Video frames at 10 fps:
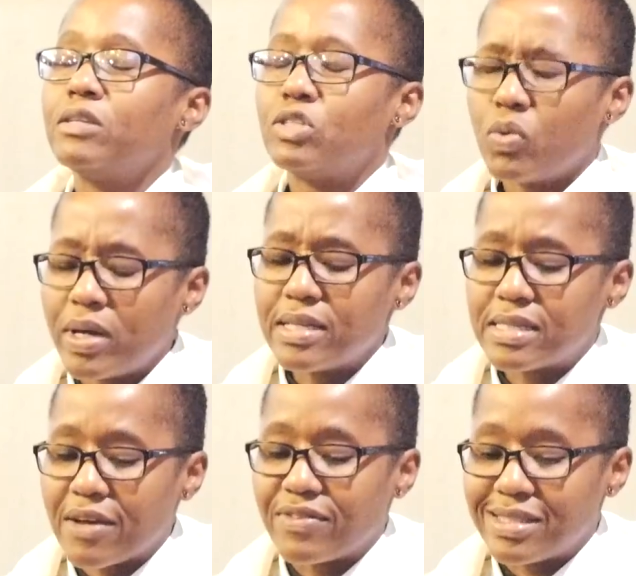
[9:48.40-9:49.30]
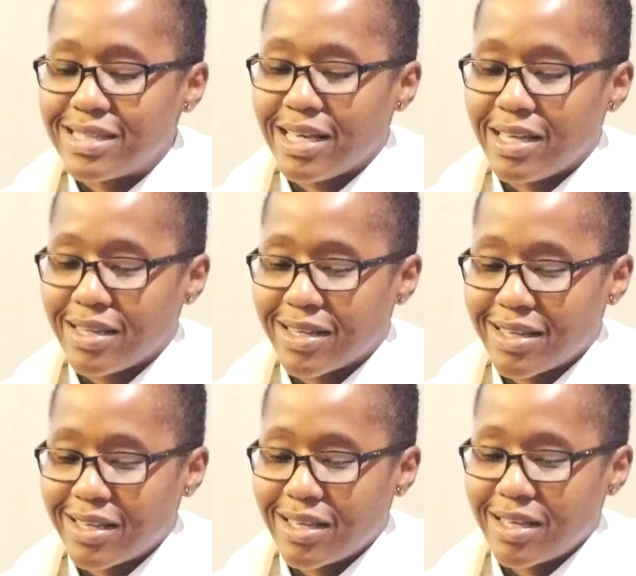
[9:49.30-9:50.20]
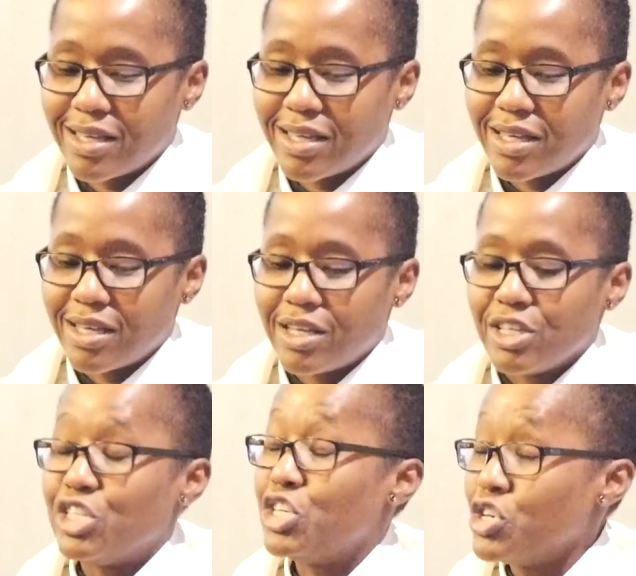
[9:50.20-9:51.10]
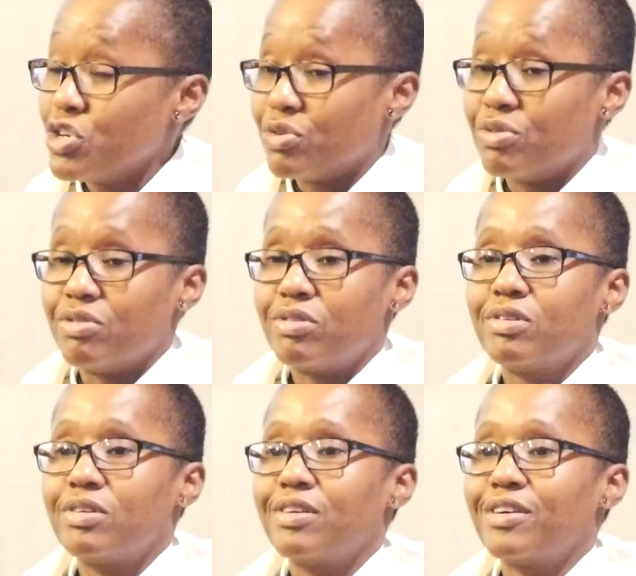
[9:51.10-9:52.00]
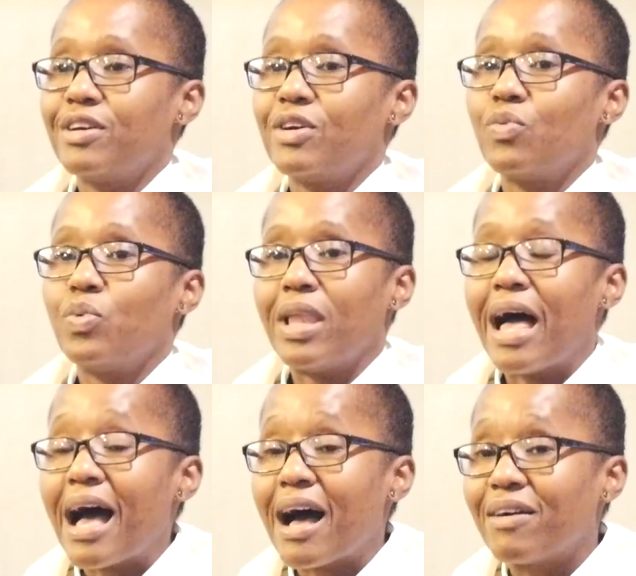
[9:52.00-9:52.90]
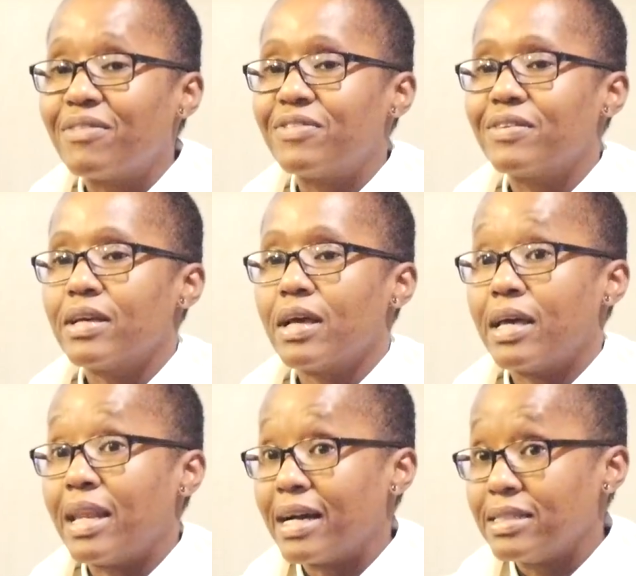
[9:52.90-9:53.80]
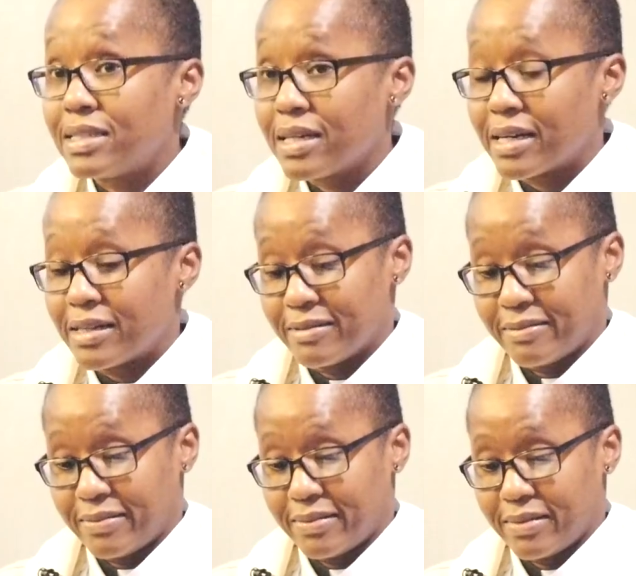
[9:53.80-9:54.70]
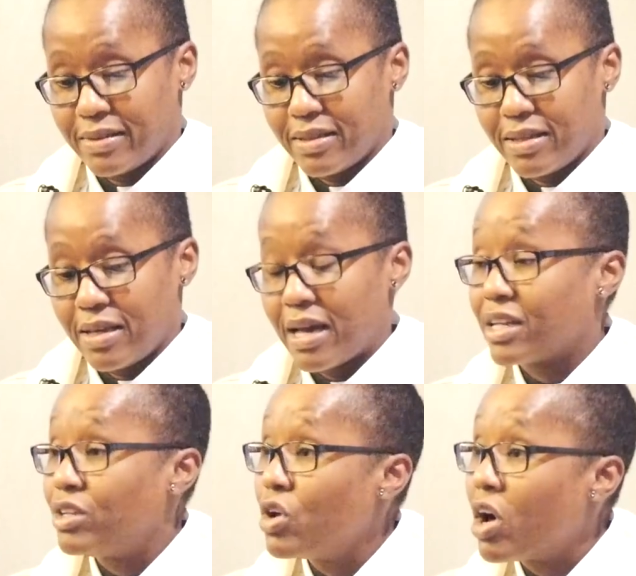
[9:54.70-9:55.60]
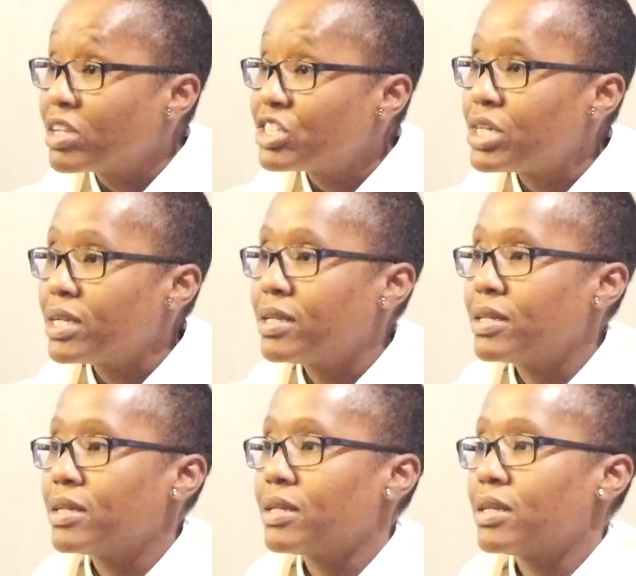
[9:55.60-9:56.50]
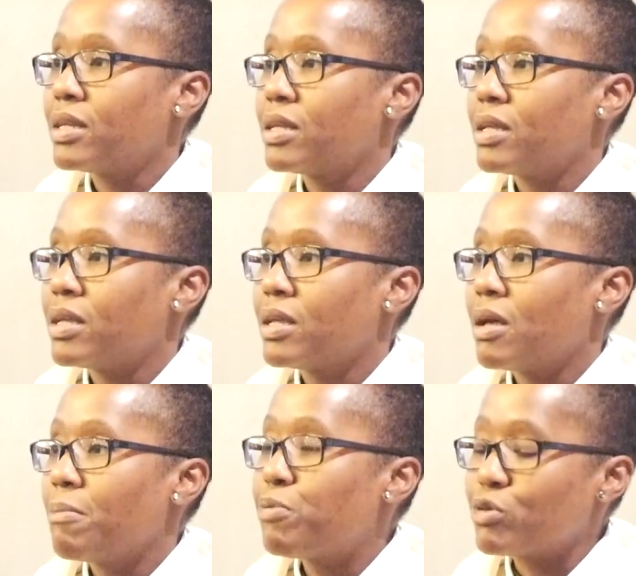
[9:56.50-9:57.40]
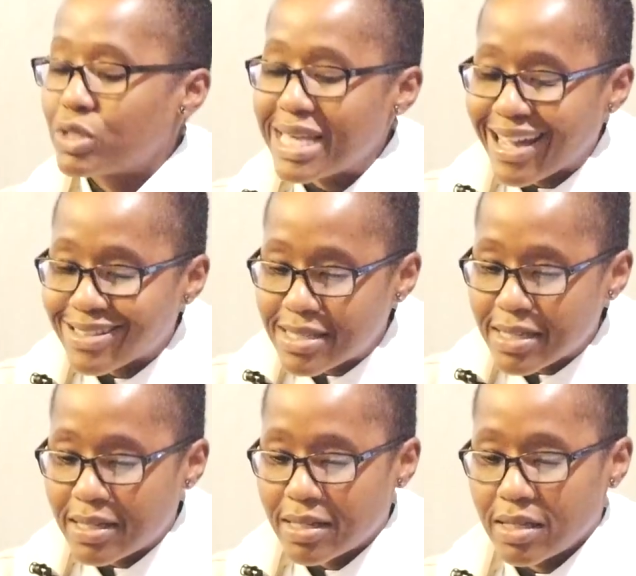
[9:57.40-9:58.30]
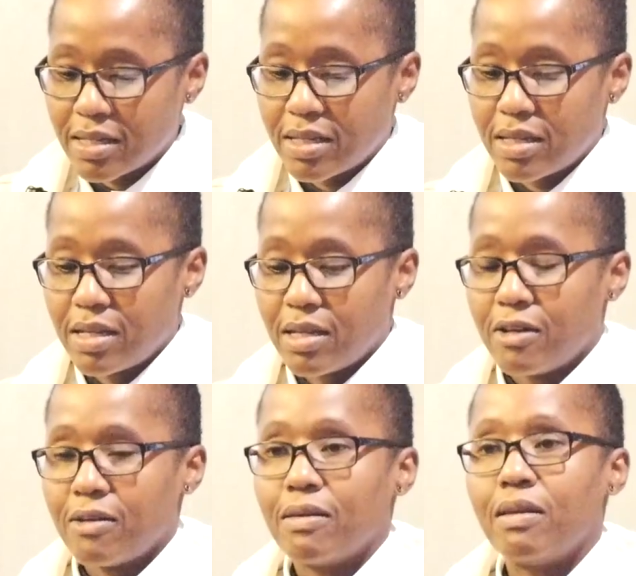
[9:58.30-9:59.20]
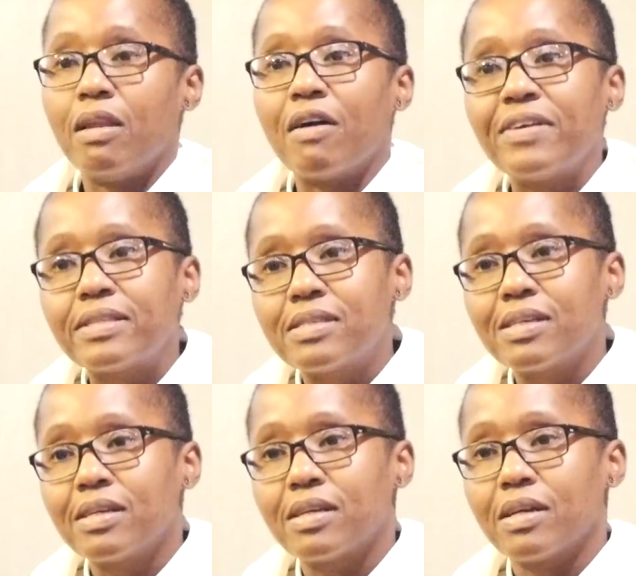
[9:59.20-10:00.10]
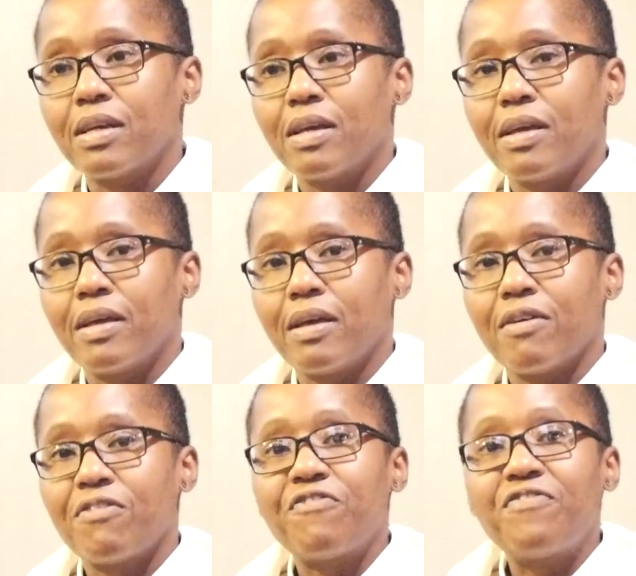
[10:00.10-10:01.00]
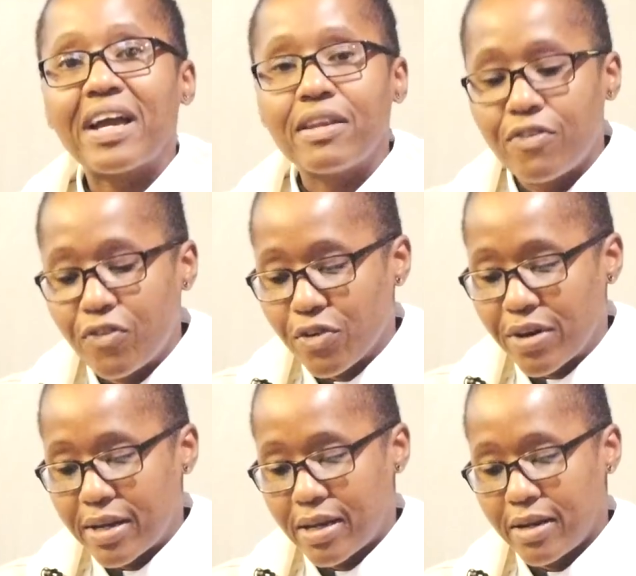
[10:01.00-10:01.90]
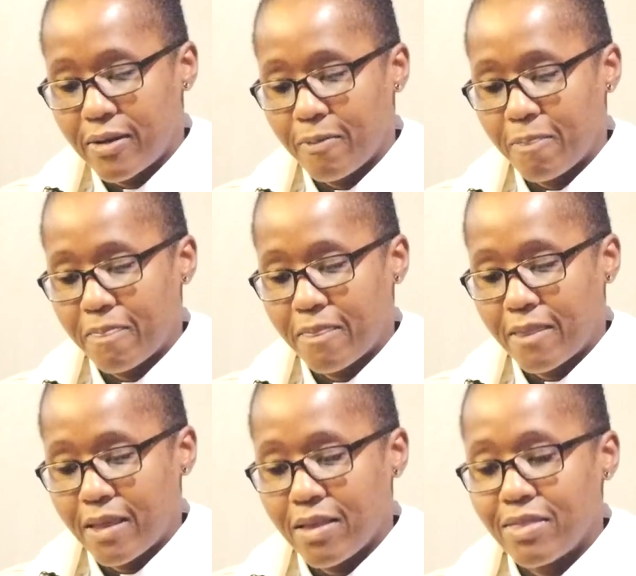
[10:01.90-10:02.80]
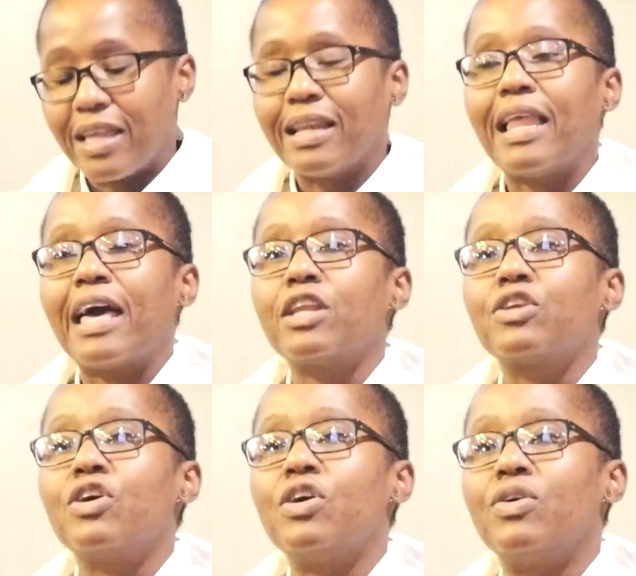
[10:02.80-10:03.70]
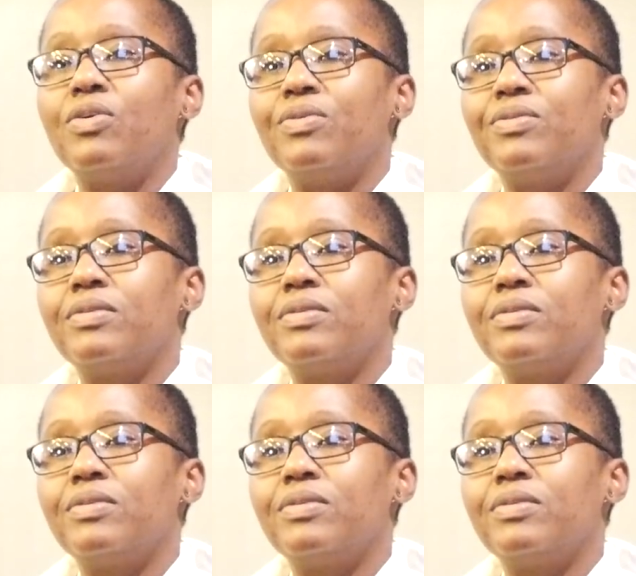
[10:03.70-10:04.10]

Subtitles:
in 2017, you will have an idea. Acknowledge it, protect it, love it, fight for it, then let it go